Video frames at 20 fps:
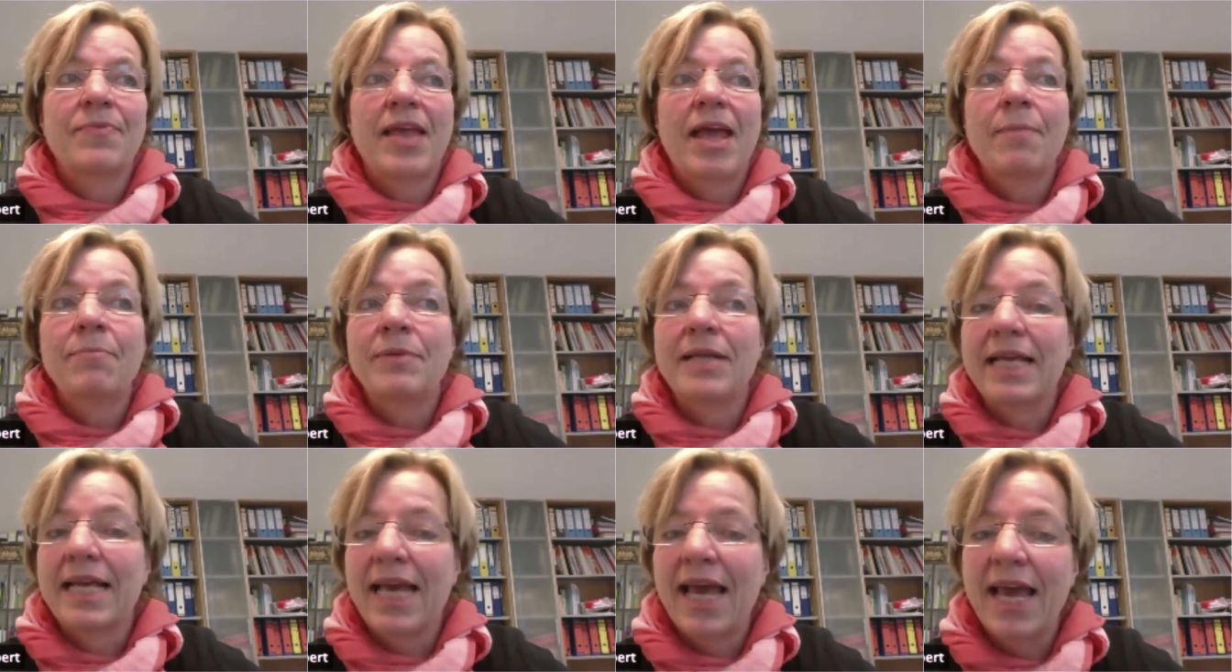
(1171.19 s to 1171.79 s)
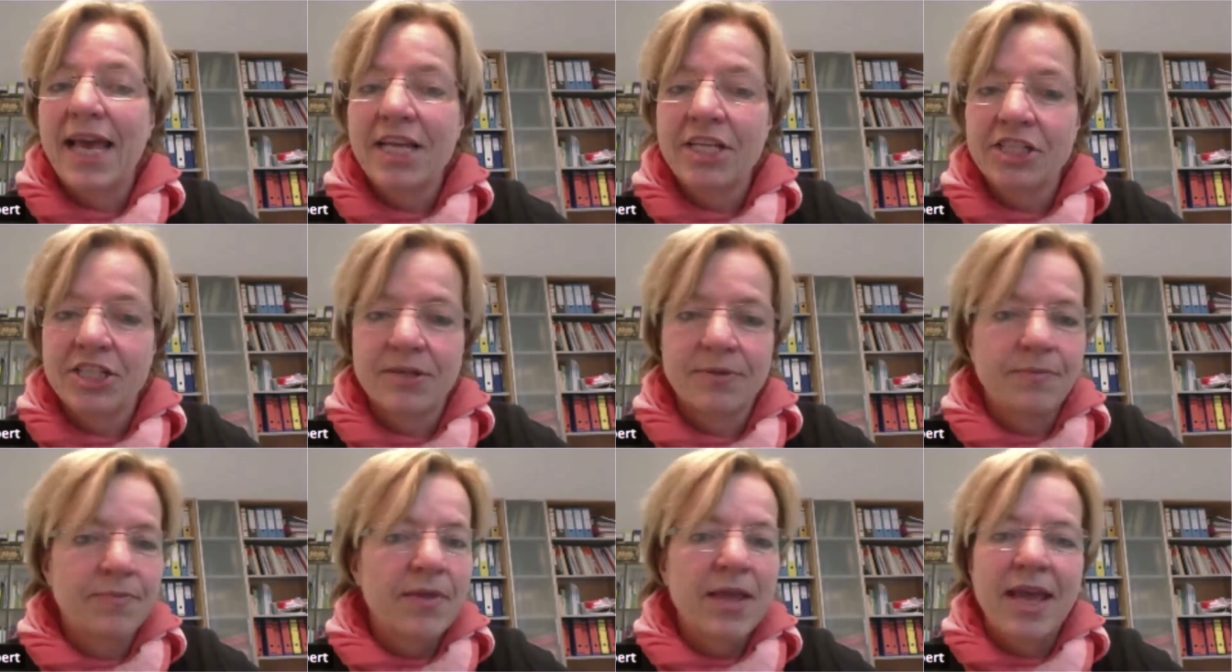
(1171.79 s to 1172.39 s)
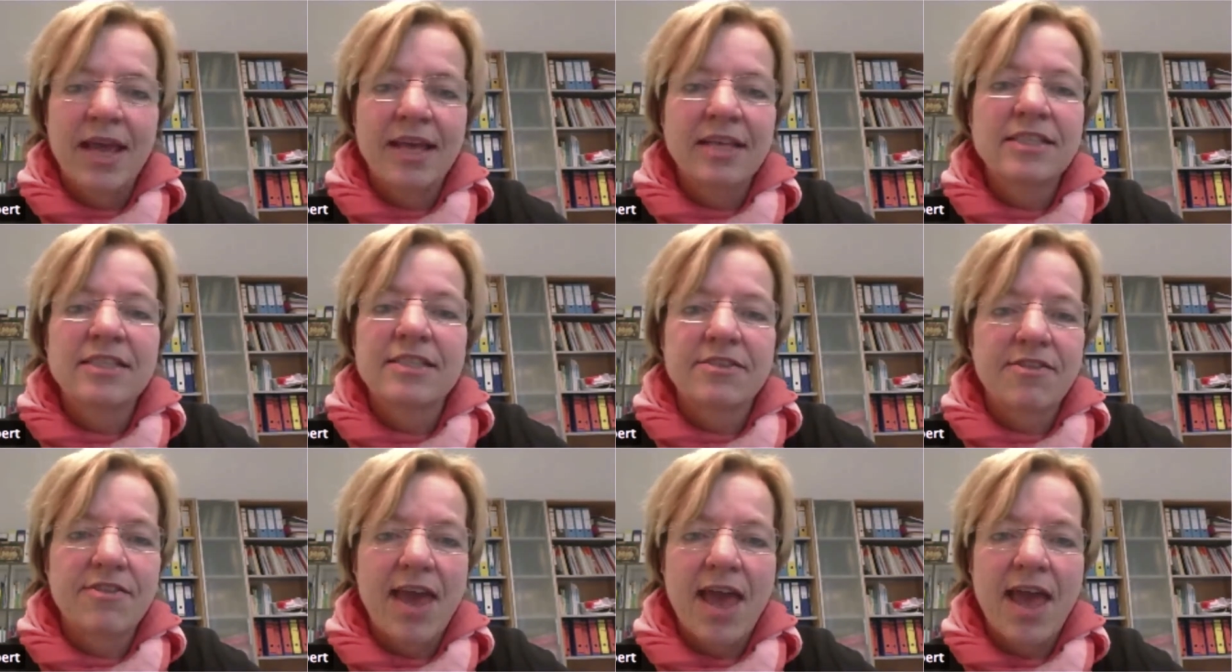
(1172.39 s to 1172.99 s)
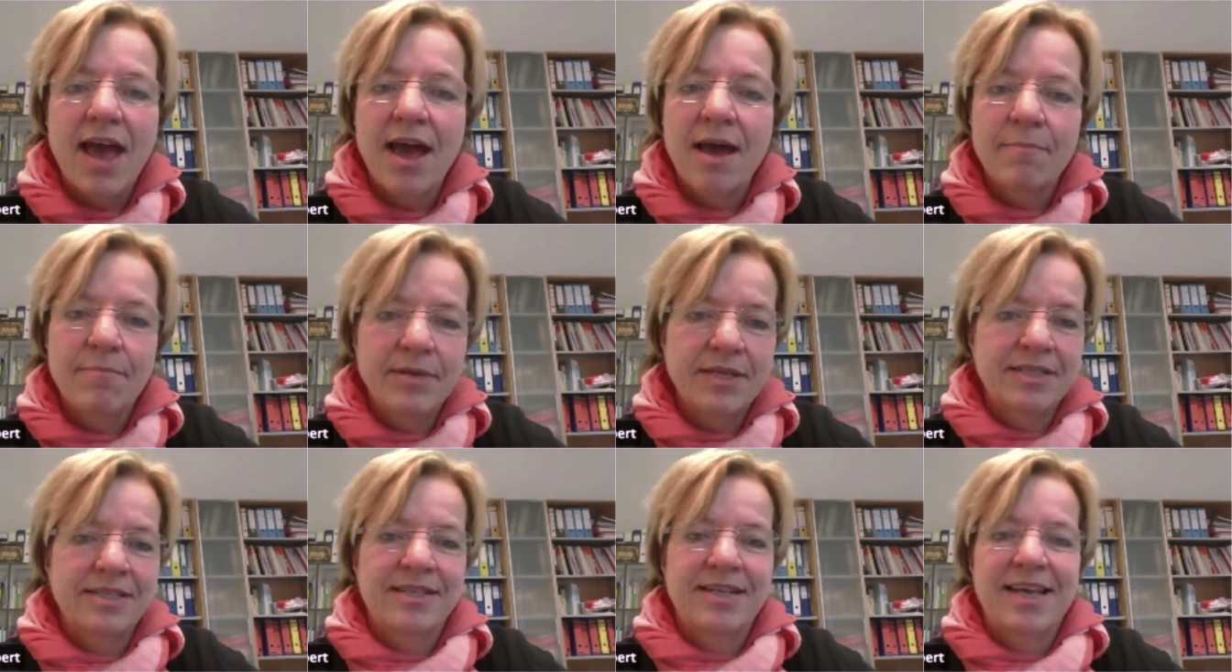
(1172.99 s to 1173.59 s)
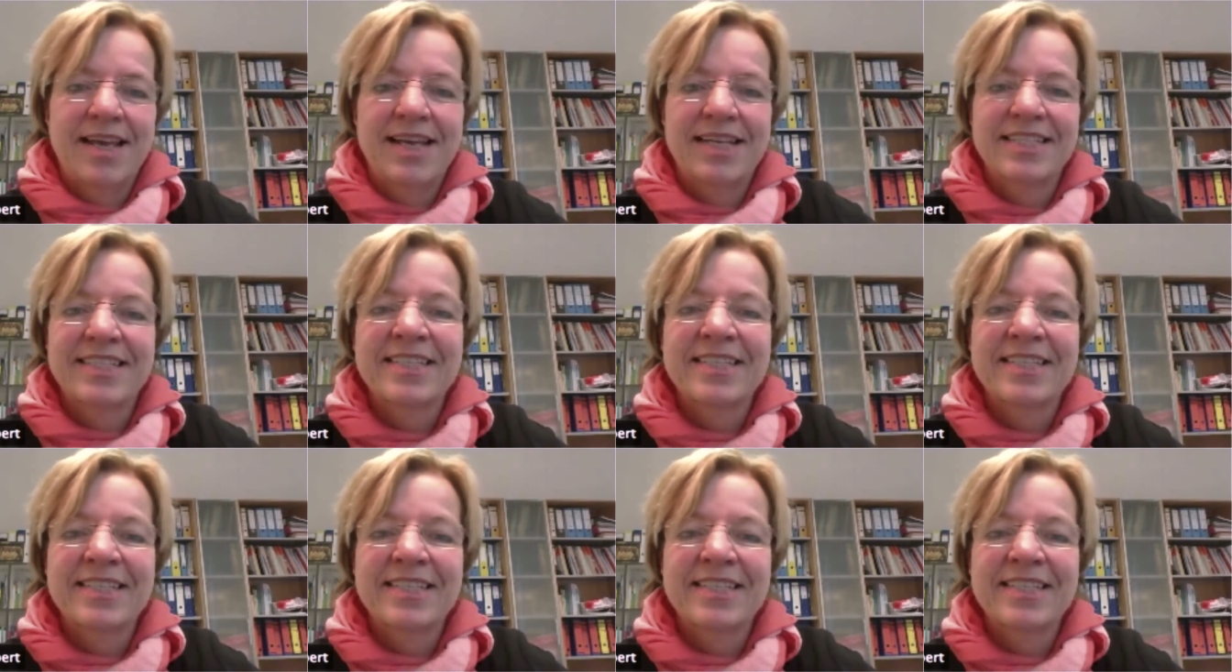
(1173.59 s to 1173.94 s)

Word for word: application. It's their business.